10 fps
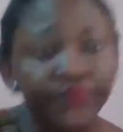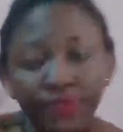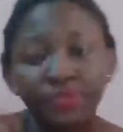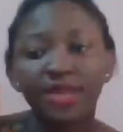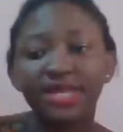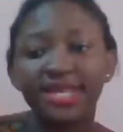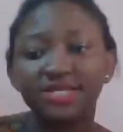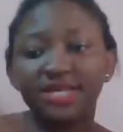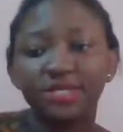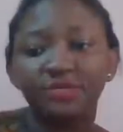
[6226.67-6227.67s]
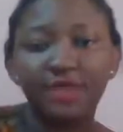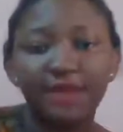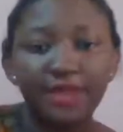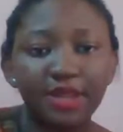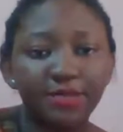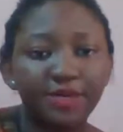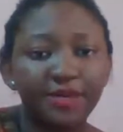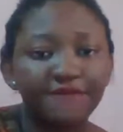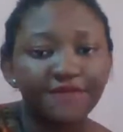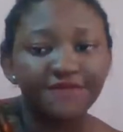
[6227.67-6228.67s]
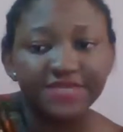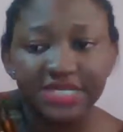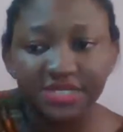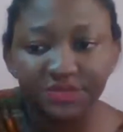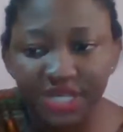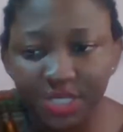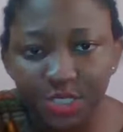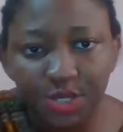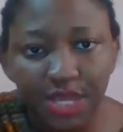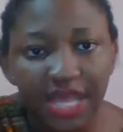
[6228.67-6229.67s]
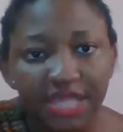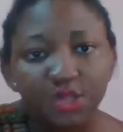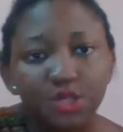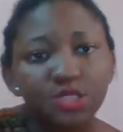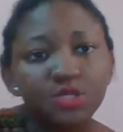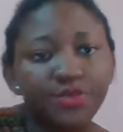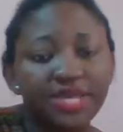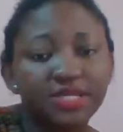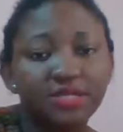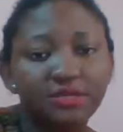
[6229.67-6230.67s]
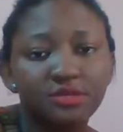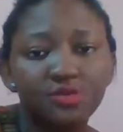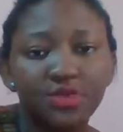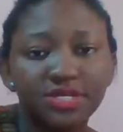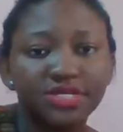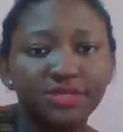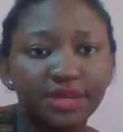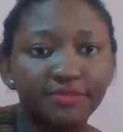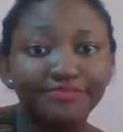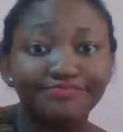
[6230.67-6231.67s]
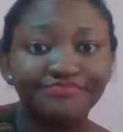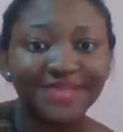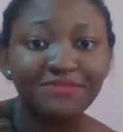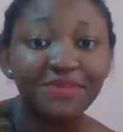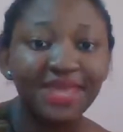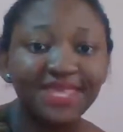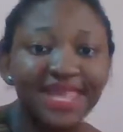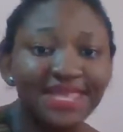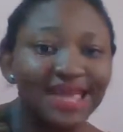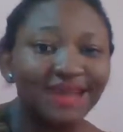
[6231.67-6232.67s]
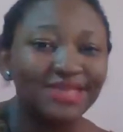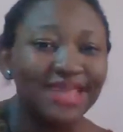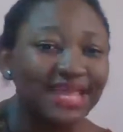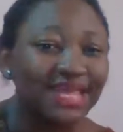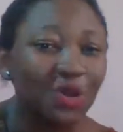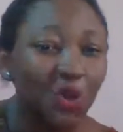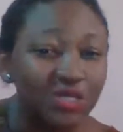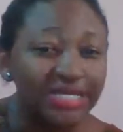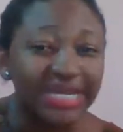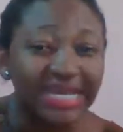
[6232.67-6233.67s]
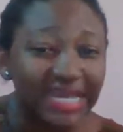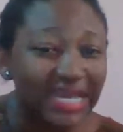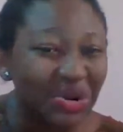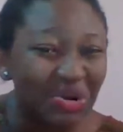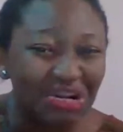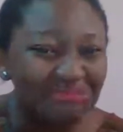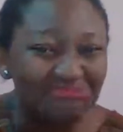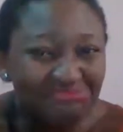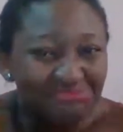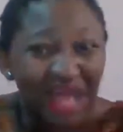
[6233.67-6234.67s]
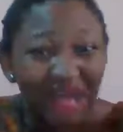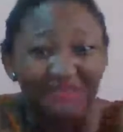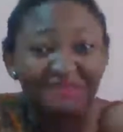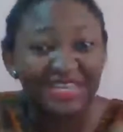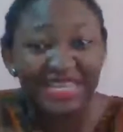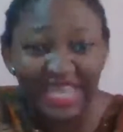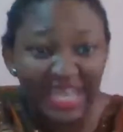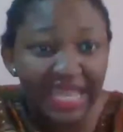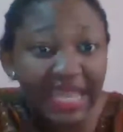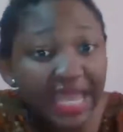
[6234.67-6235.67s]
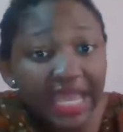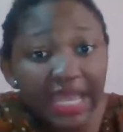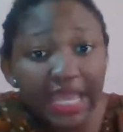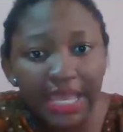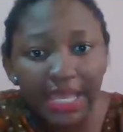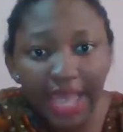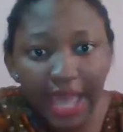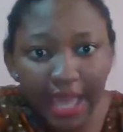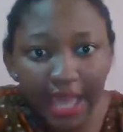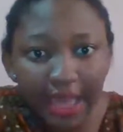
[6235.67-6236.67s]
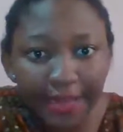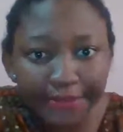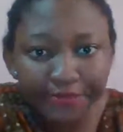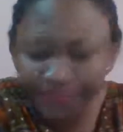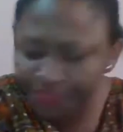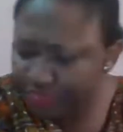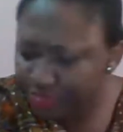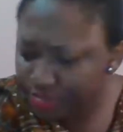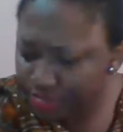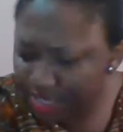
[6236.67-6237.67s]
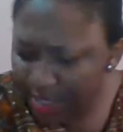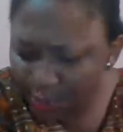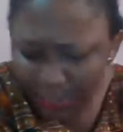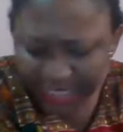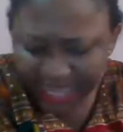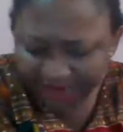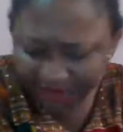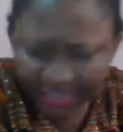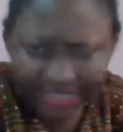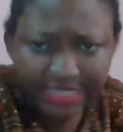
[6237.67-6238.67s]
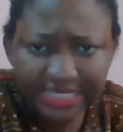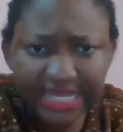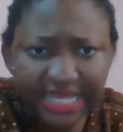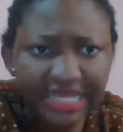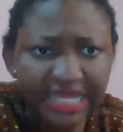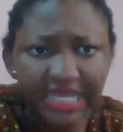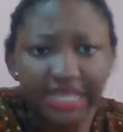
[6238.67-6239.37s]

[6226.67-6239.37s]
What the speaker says: Okay, so I should be wrapping up in about 15 minutes so I do not spend too much time. Maybe another day I'll do like a whole day or half of a day. Yeah, what did I even want to say again?